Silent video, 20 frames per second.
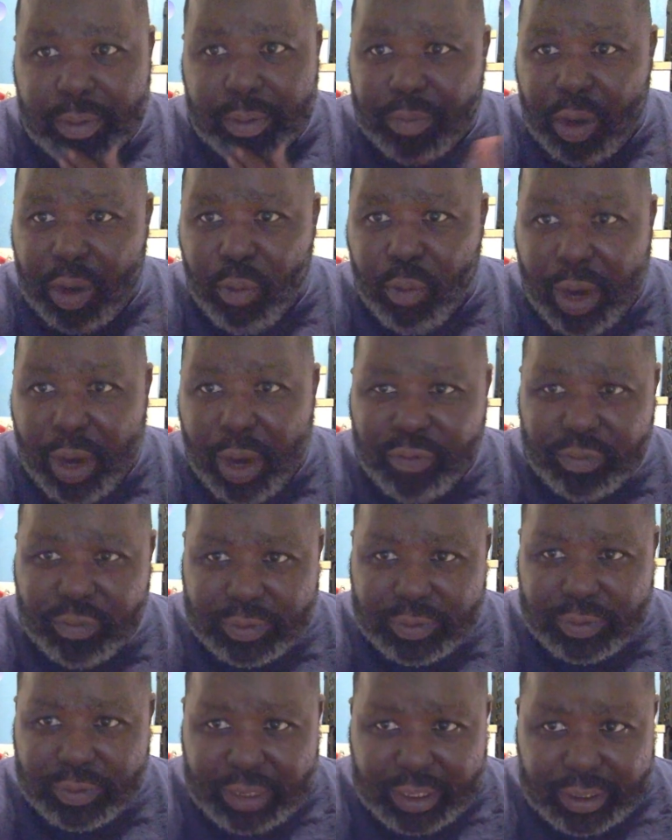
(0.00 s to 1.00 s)
wife
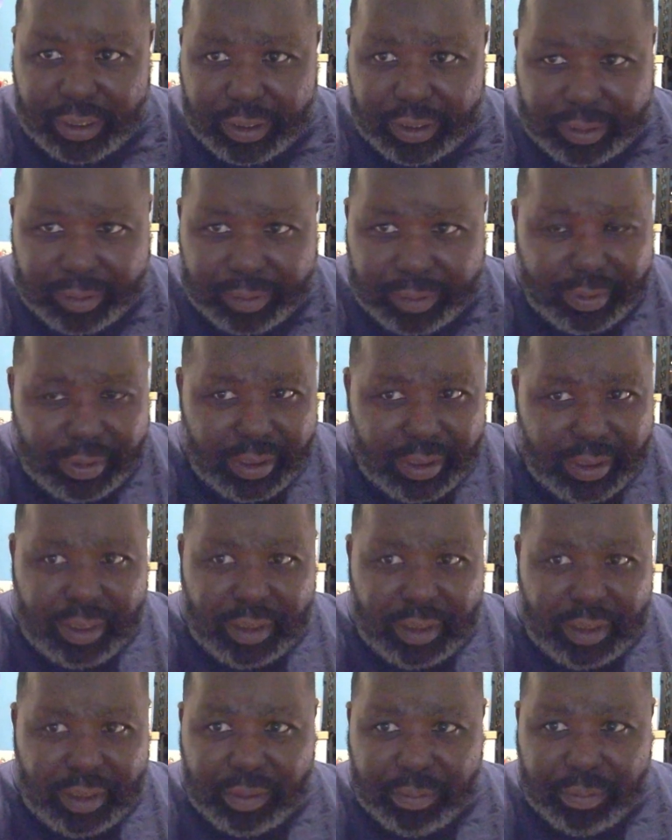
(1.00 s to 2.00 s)
said
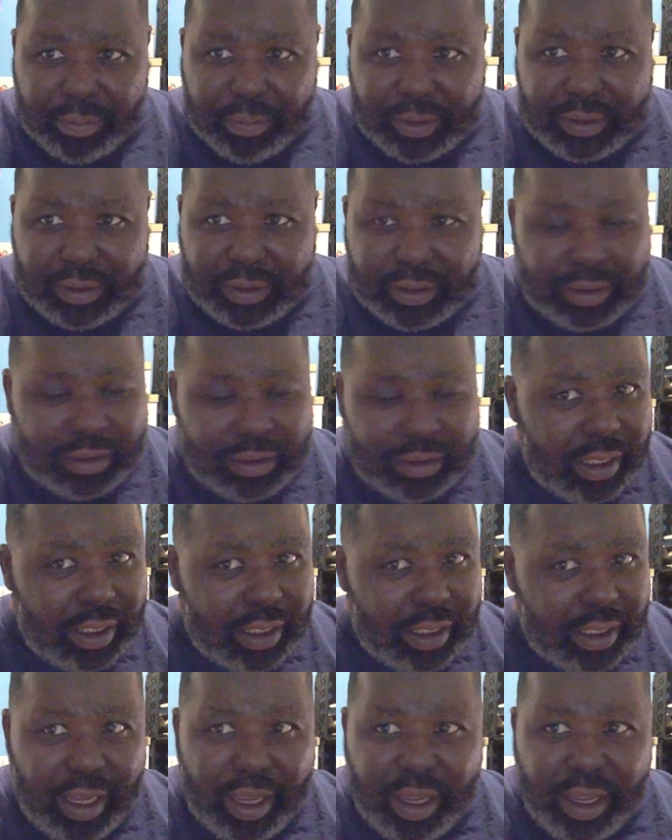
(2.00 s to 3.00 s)
that my son
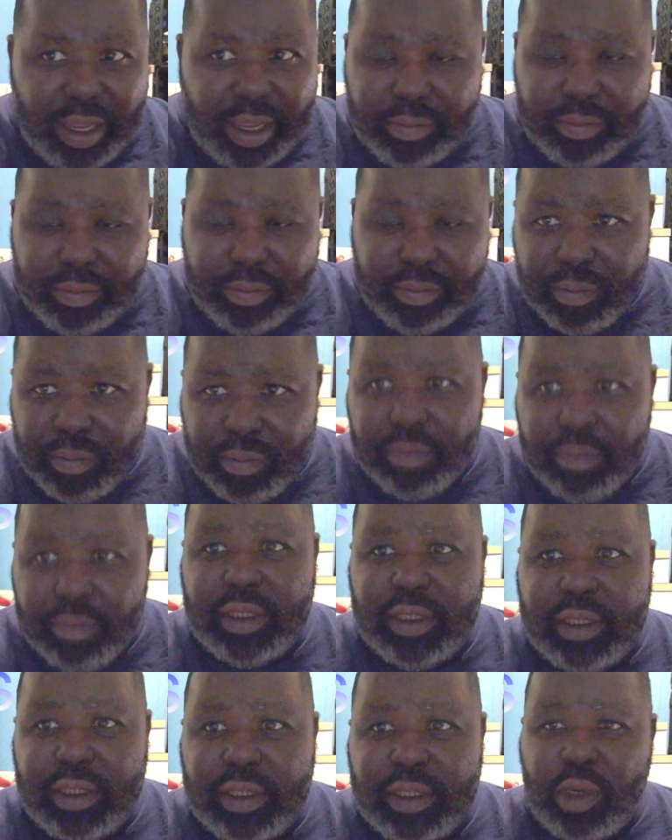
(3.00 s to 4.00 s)
had made
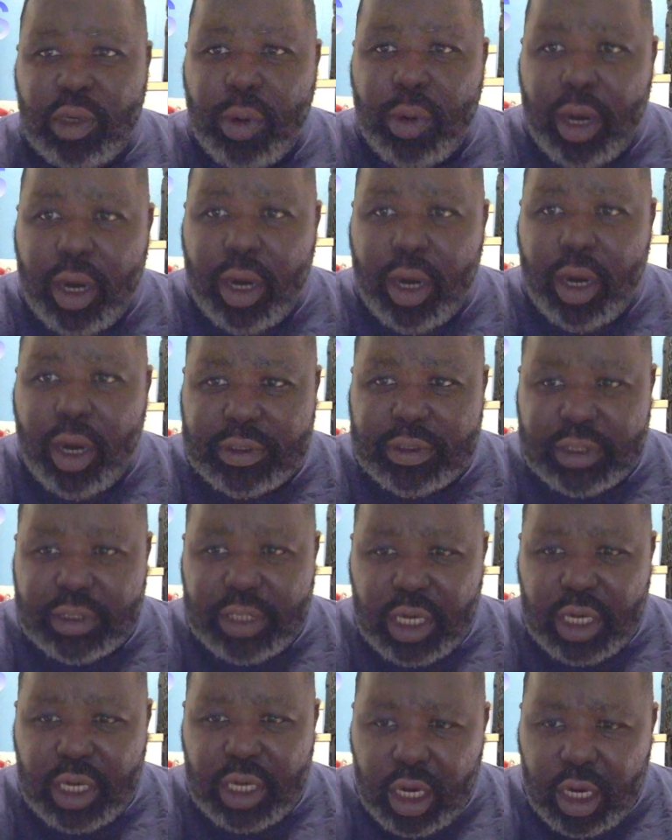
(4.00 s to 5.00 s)
some inquiries to
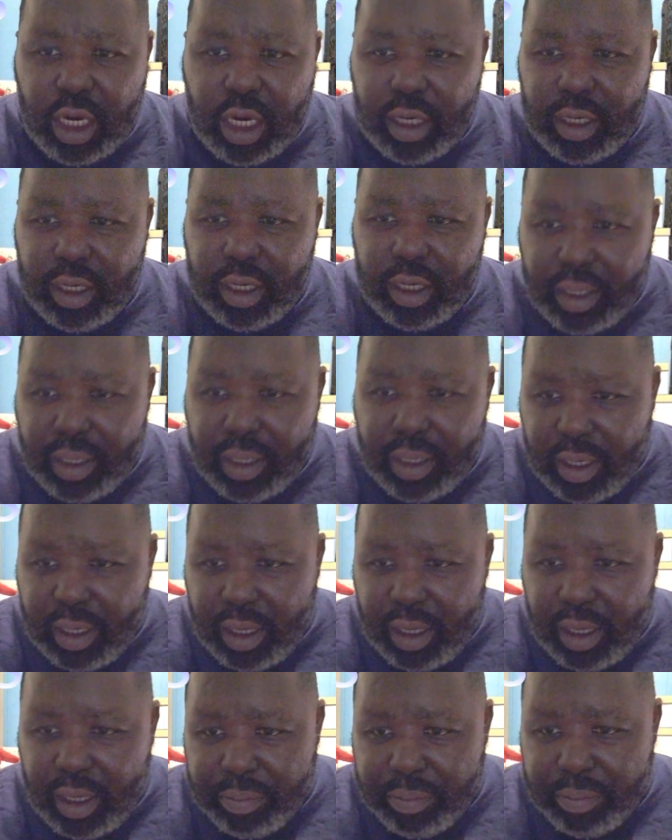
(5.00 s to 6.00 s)
her
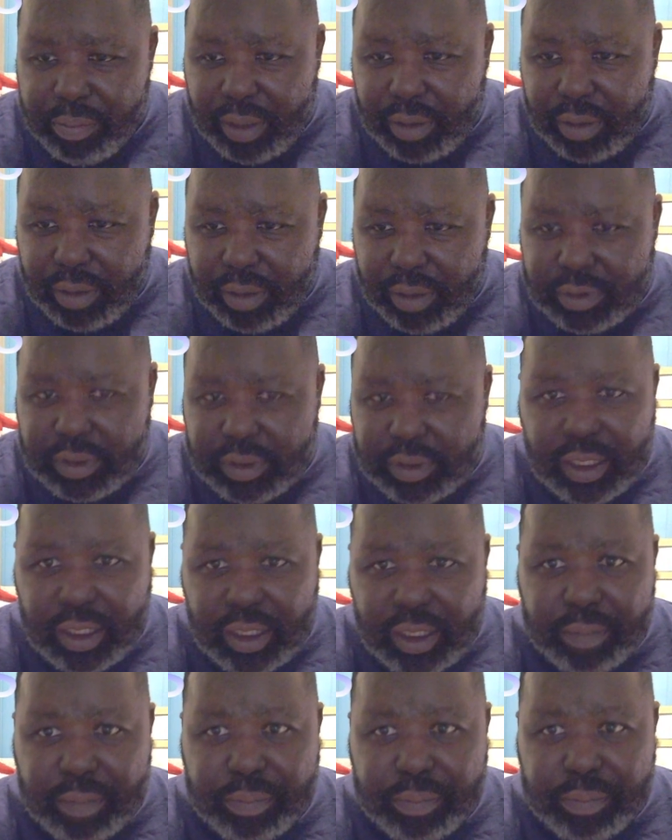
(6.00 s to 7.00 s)
about
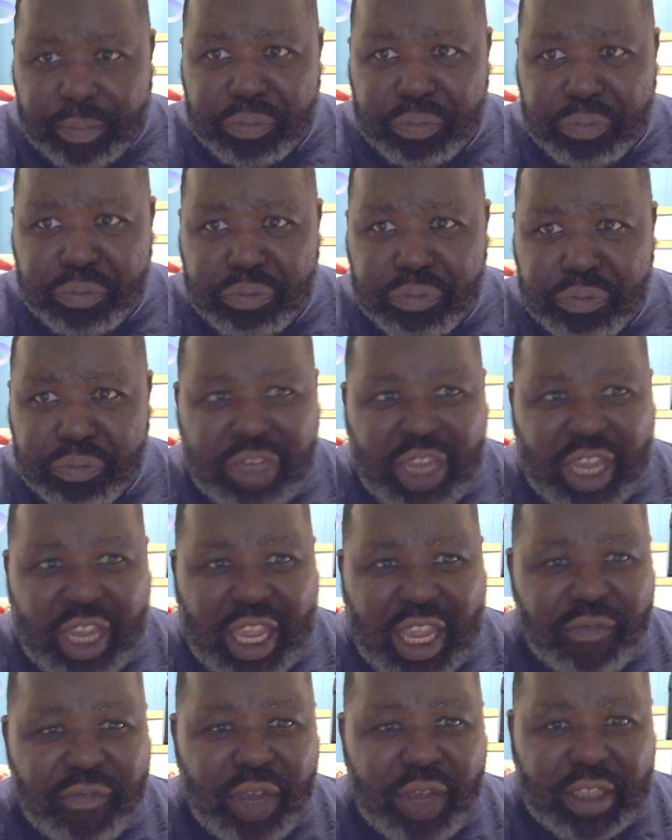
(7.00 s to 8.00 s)

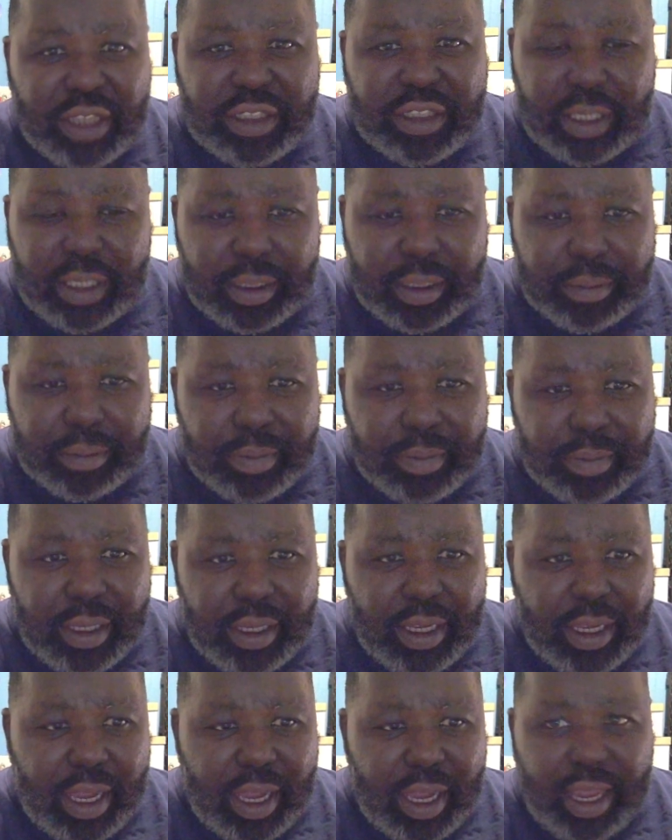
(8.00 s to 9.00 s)
investing
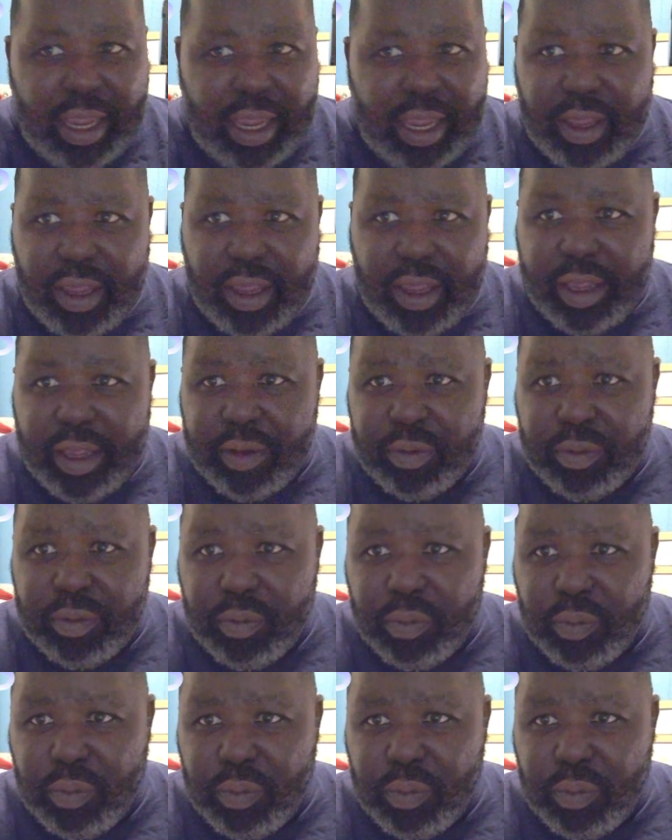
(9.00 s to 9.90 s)
and